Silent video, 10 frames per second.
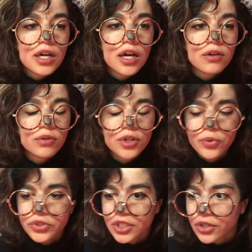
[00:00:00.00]
uh, where
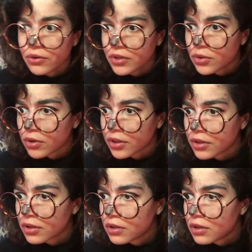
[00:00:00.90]
was I going
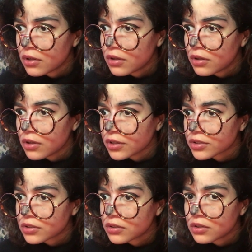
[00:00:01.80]
with
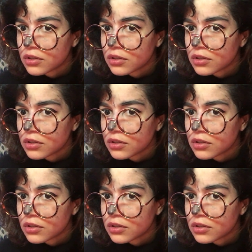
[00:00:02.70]
this?